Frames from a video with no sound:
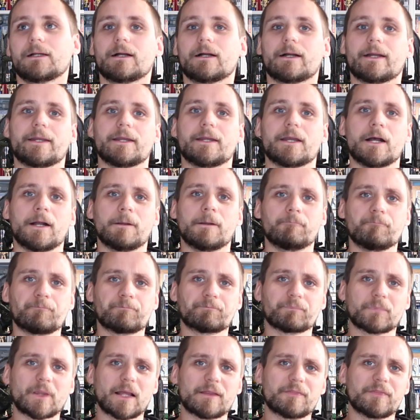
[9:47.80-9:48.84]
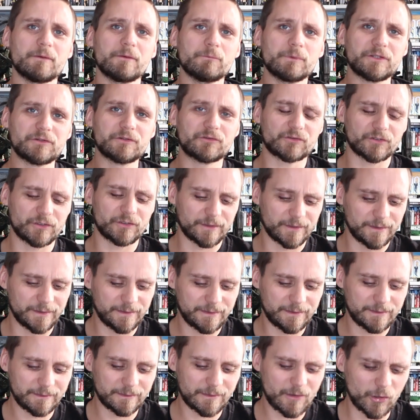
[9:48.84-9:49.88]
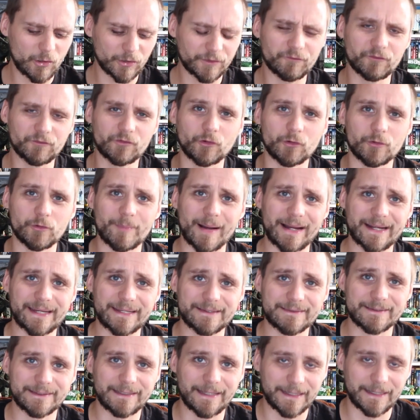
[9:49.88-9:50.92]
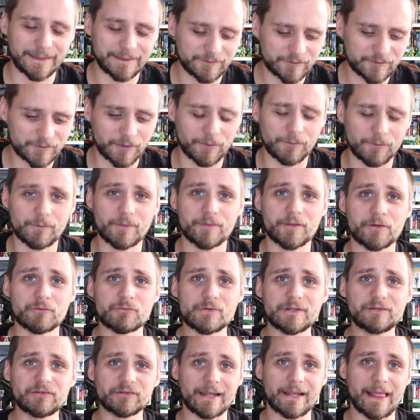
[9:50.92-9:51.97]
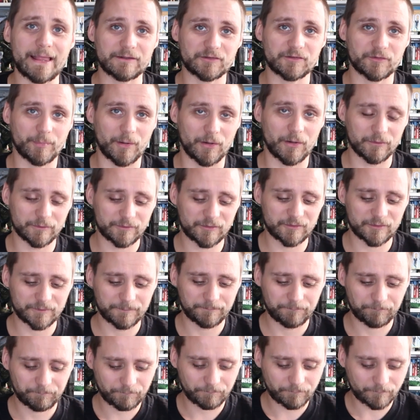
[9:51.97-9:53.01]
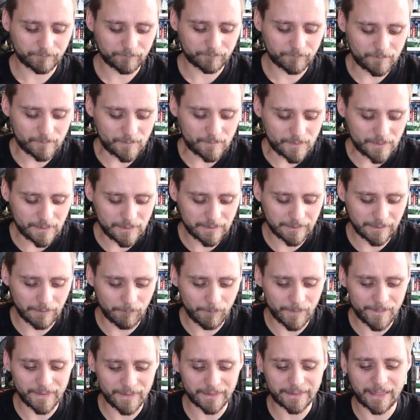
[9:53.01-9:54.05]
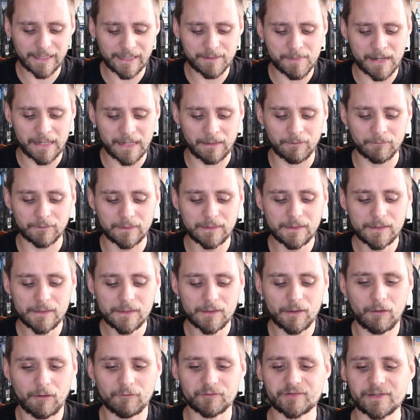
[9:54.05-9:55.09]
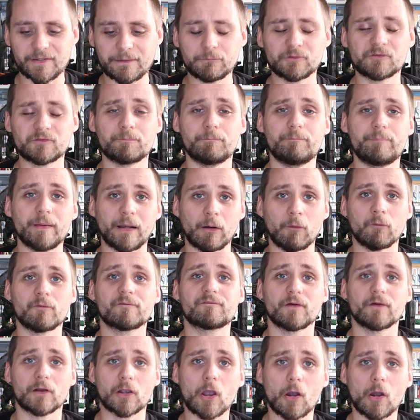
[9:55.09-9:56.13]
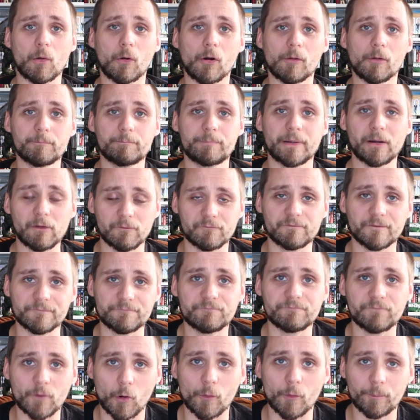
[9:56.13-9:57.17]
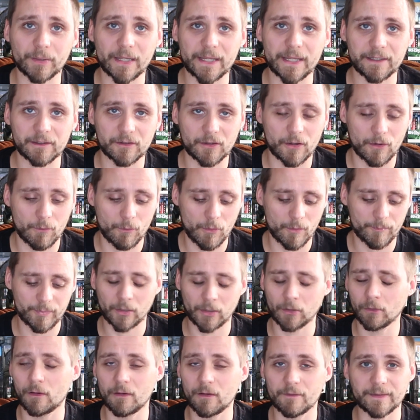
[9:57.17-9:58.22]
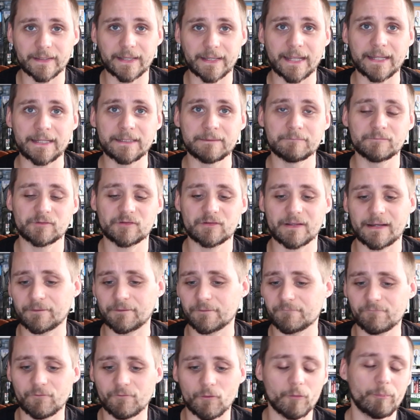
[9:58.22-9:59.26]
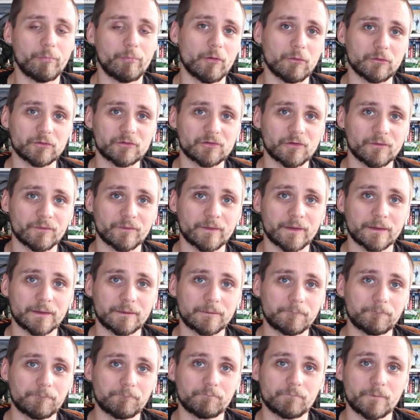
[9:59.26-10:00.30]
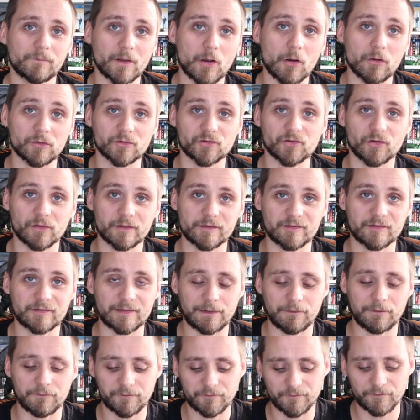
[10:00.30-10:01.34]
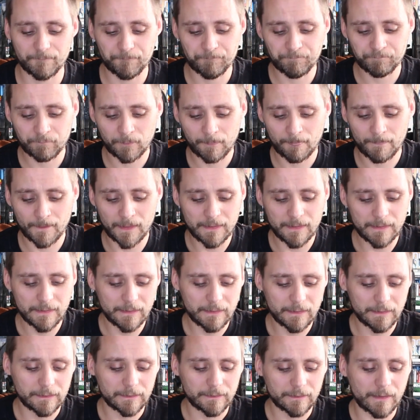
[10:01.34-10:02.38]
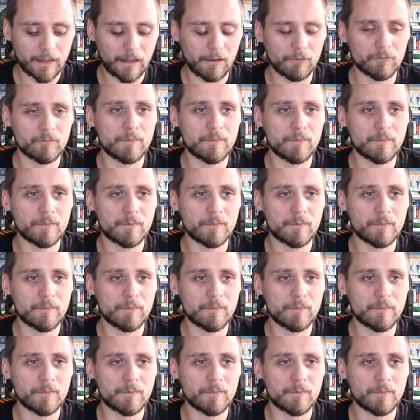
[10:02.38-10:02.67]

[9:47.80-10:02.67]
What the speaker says: a thing we used to kind of do back in the day. So the original Xbox, now when that came out, obviously it was built for co-op, built for 4-player co-op. A lot of the games had 4 ports on the console itself. Now